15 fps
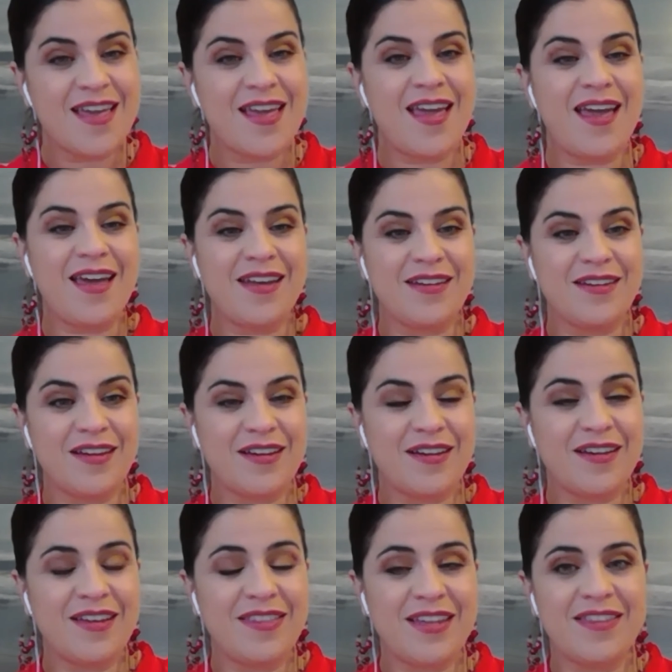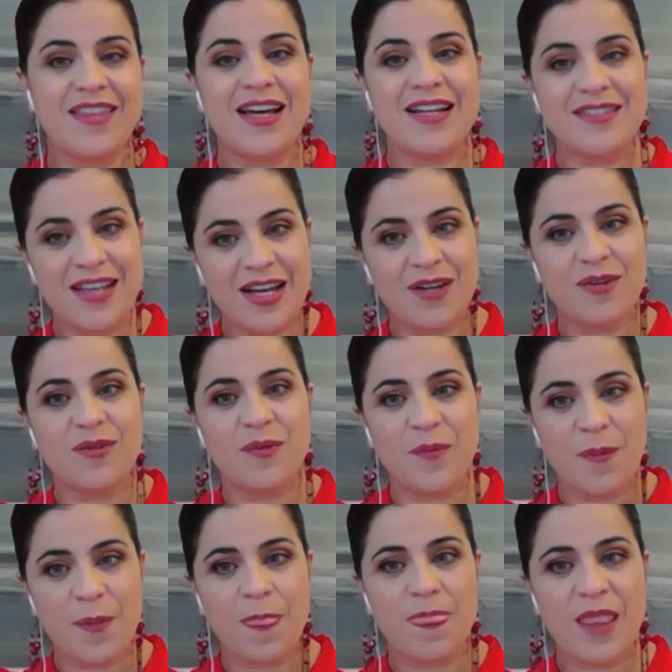And then that's how
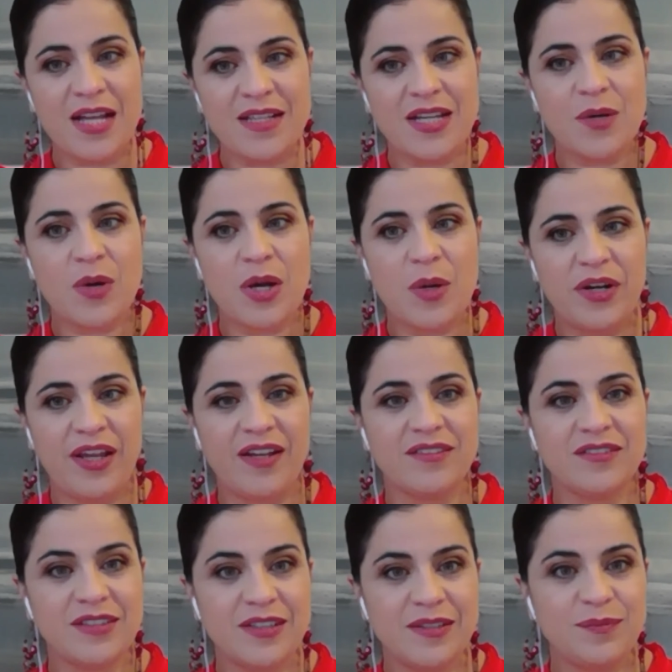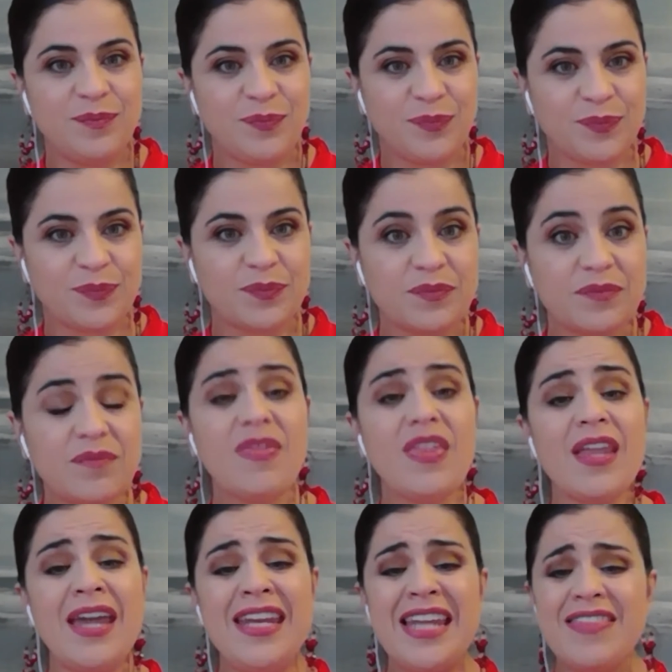I would handle it.
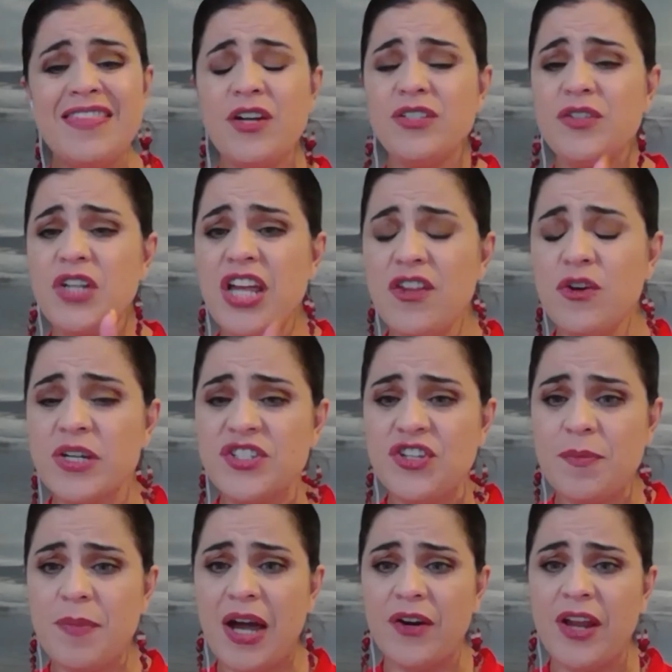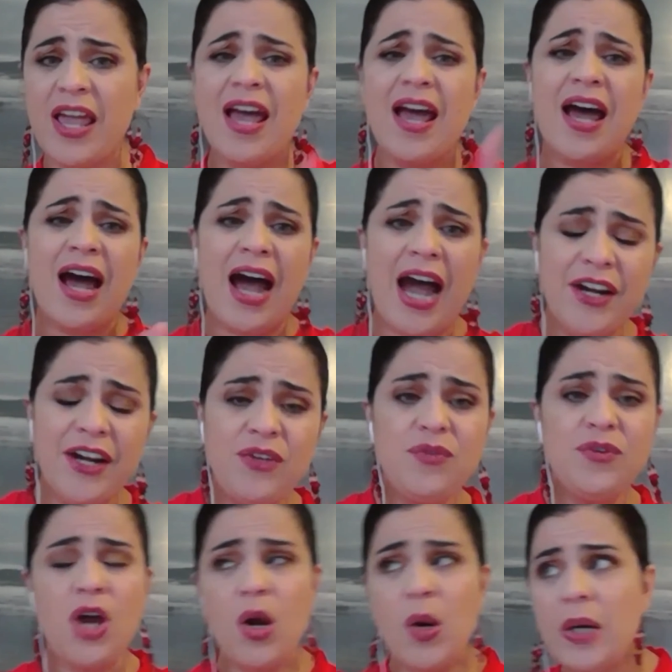And there's another question about, how do you
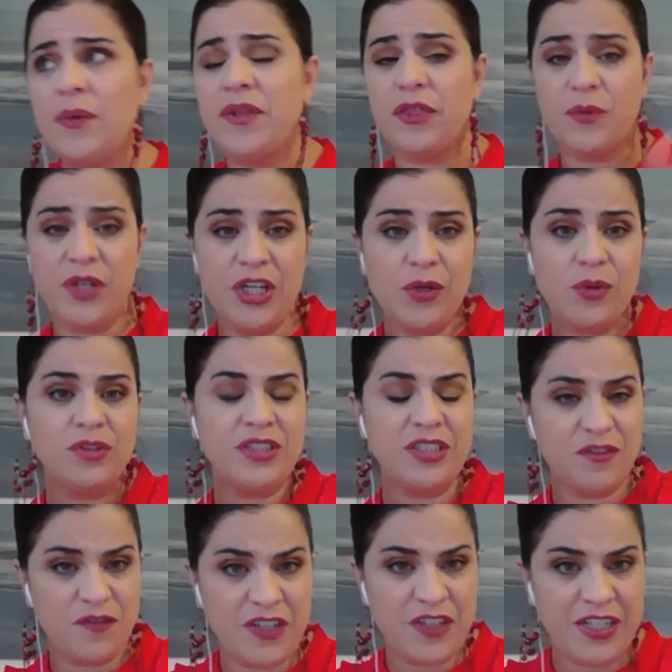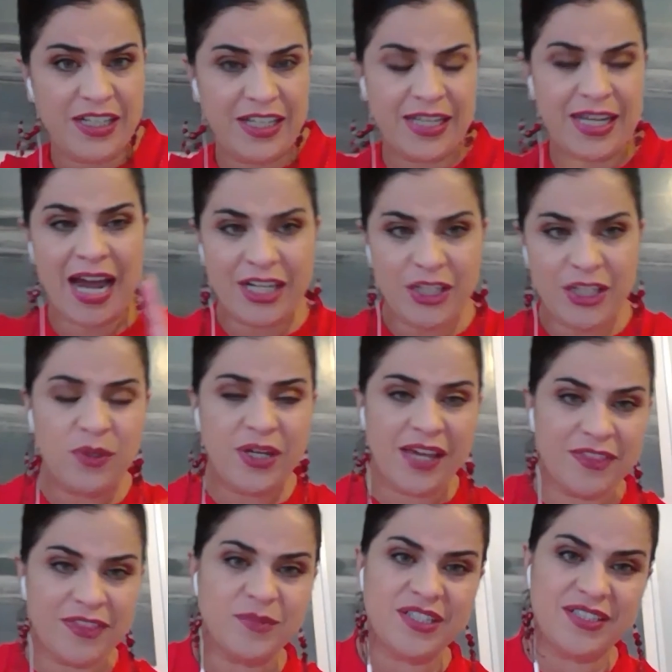know how a 3-year-old is feeling? How do you get
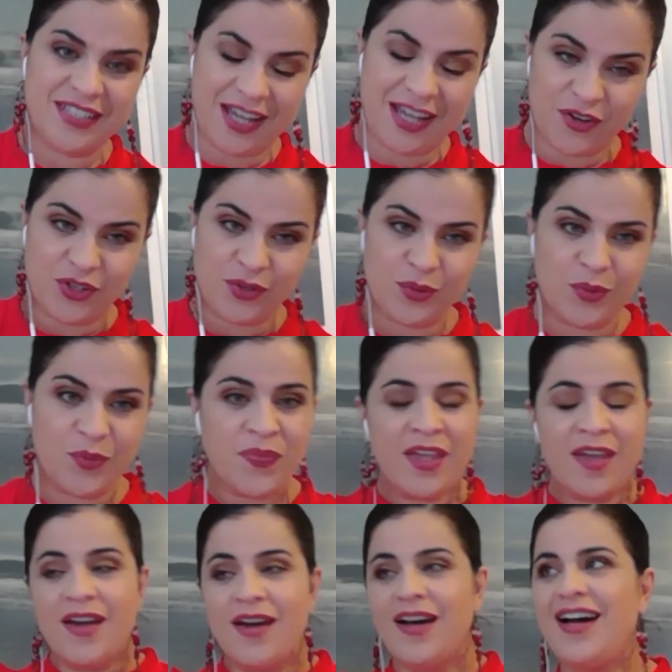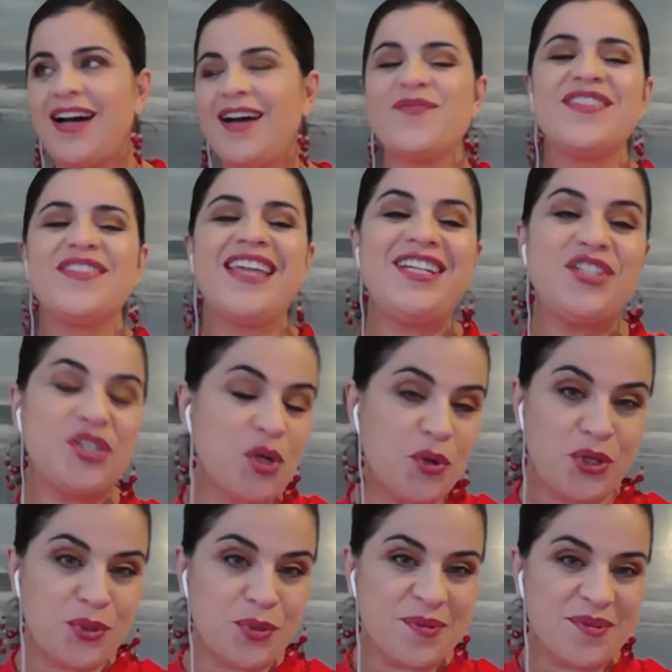them to tell you? They show you.